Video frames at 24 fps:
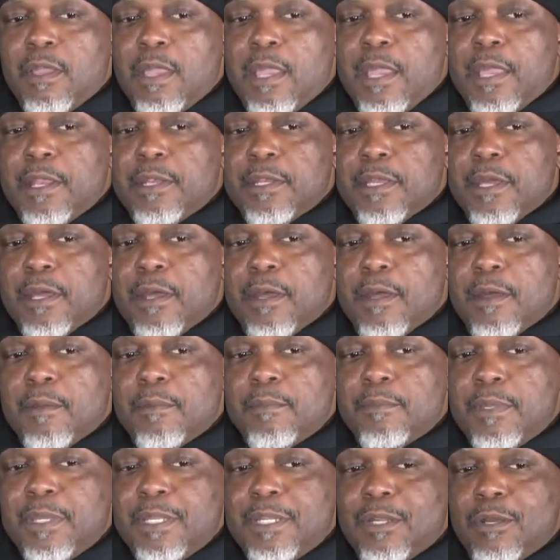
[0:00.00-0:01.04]
and
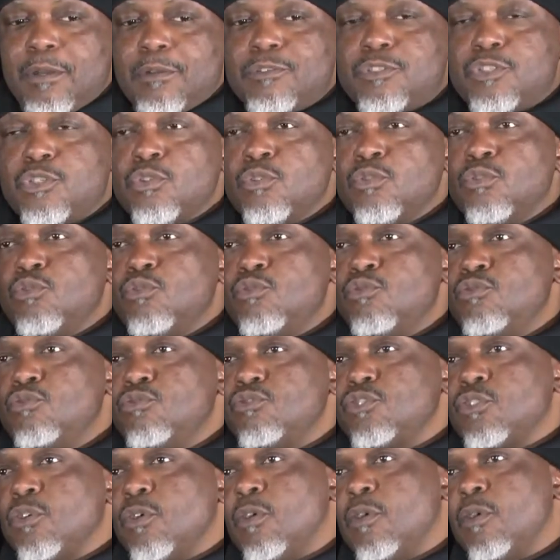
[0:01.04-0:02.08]

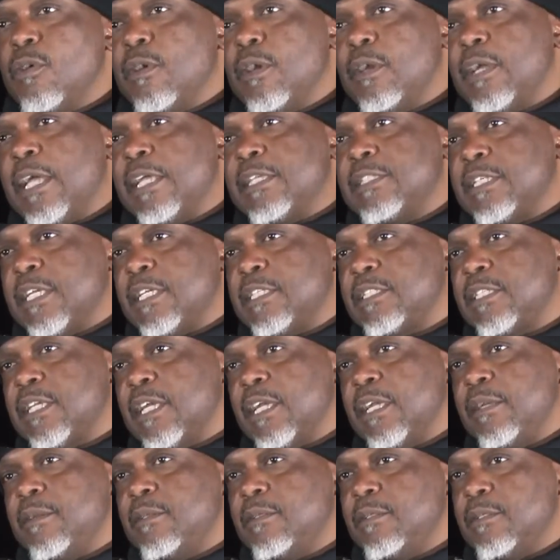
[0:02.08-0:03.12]
tools, or as they say,
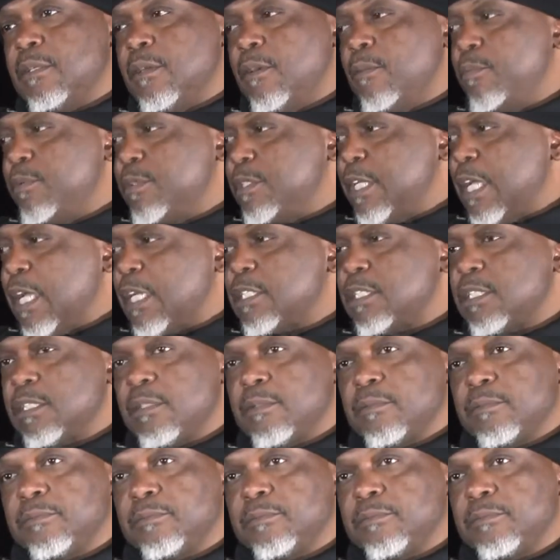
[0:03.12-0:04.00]
protection.